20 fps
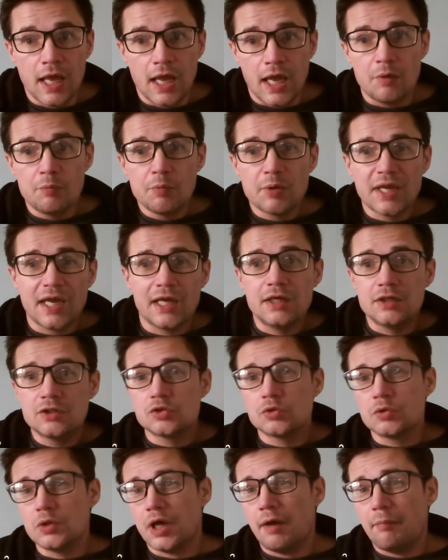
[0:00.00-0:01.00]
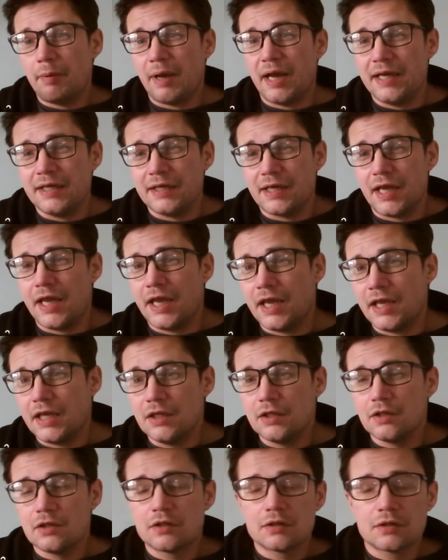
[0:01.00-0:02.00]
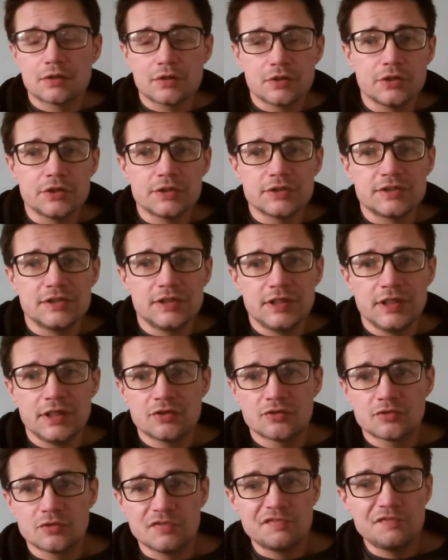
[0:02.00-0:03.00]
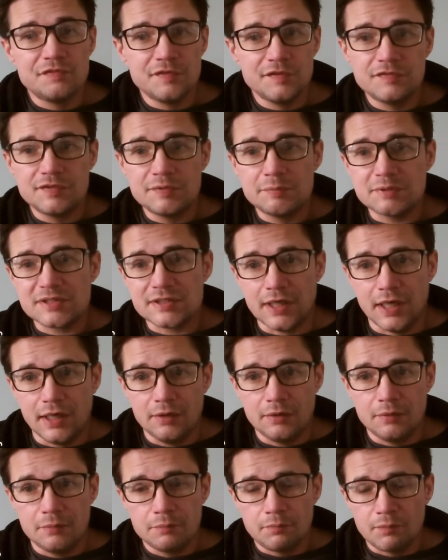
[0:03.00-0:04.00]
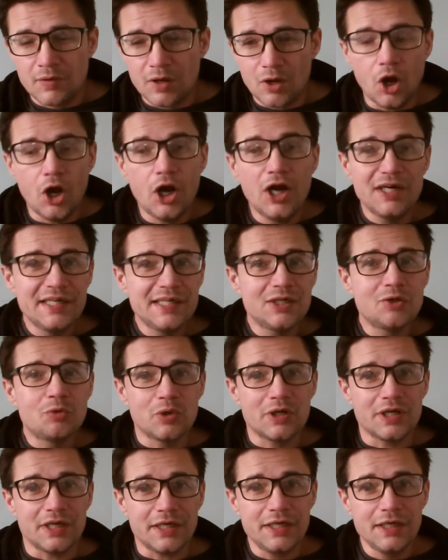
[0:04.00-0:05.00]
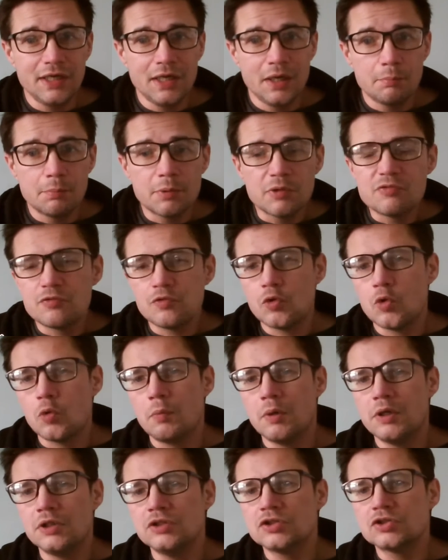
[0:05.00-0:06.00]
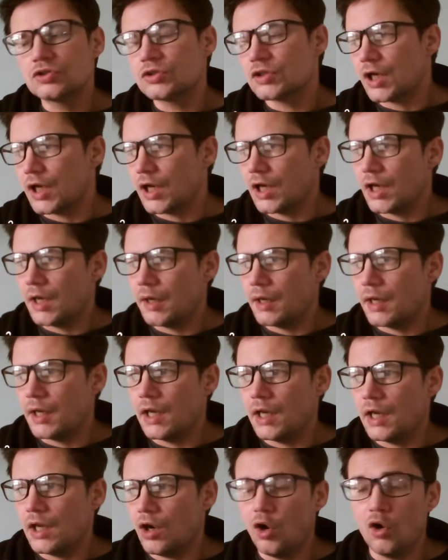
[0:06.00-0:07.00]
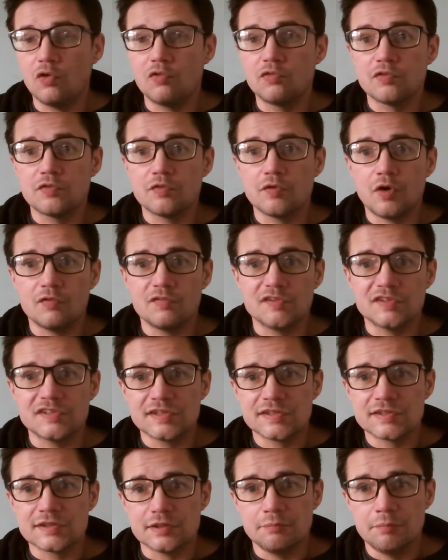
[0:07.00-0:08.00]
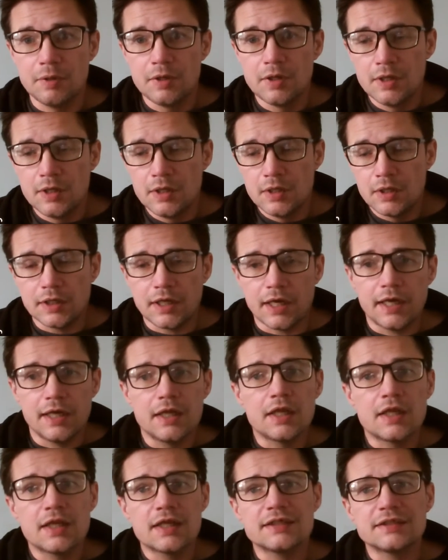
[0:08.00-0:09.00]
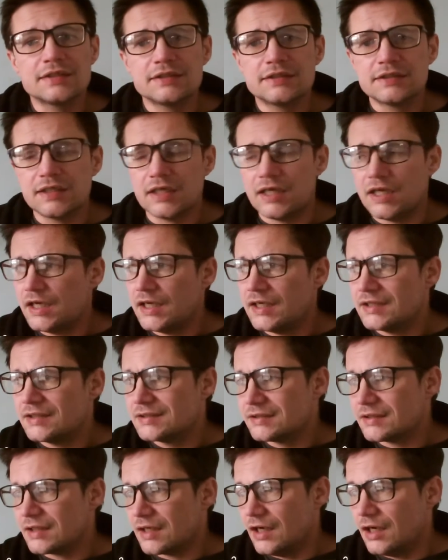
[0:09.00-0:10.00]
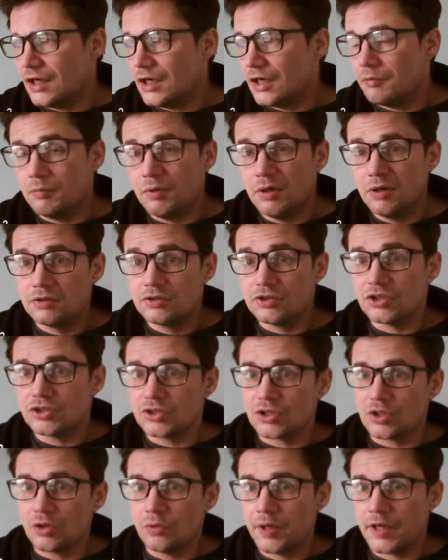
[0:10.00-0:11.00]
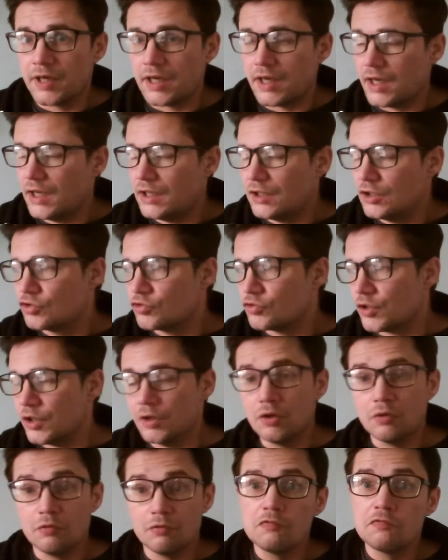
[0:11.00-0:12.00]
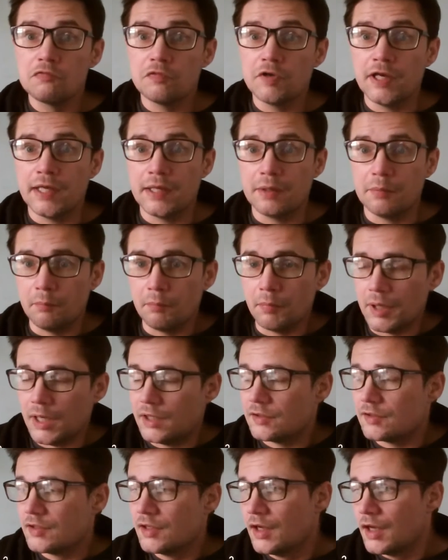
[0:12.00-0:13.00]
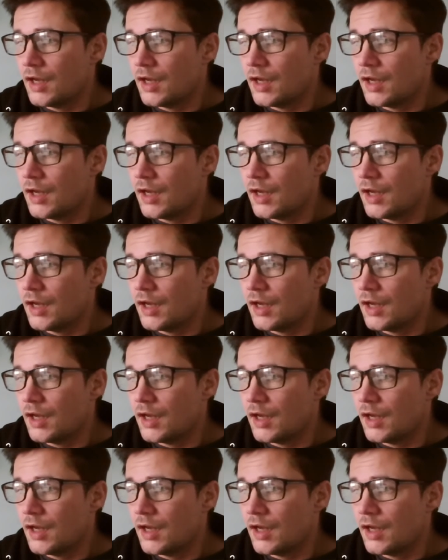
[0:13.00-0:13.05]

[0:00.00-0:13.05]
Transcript: and we get into about a 30 to 50% unequally performance of the system. Now this is just a quick intro fill-in bit,